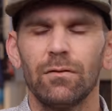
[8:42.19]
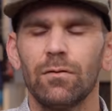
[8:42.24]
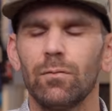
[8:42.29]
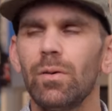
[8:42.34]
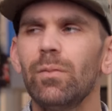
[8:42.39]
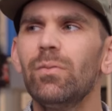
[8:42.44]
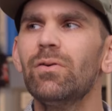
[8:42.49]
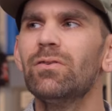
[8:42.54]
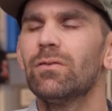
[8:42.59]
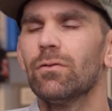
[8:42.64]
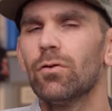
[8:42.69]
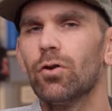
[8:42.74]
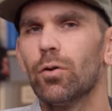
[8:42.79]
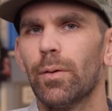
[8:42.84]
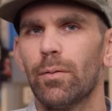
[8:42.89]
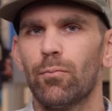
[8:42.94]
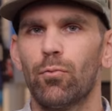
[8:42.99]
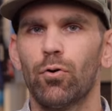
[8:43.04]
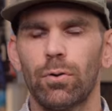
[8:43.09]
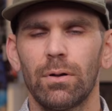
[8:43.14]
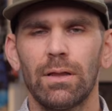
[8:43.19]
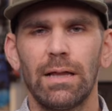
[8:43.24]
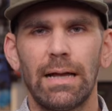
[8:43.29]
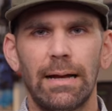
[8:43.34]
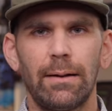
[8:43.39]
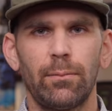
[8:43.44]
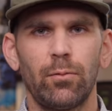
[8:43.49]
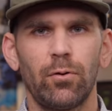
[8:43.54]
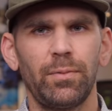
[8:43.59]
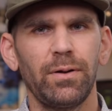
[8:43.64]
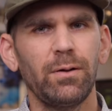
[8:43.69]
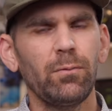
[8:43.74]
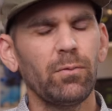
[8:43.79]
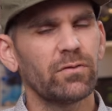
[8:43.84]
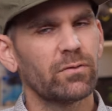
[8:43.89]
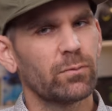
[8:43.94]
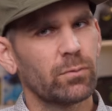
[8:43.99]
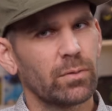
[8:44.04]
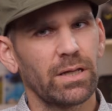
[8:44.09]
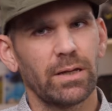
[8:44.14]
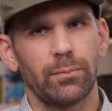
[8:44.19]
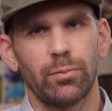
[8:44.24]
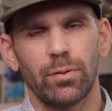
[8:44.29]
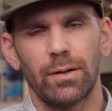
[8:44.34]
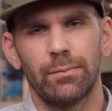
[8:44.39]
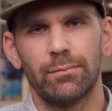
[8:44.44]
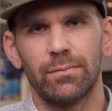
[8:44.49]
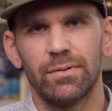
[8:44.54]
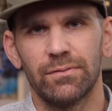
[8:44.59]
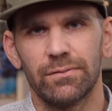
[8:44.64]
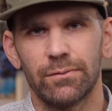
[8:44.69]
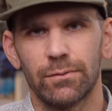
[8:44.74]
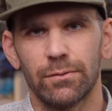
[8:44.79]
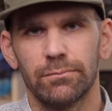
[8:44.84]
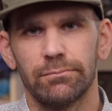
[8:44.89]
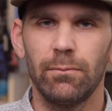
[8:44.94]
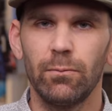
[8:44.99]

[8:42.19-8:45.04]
So maybe it's a little bit more reliable, but it wasn't really a problem before.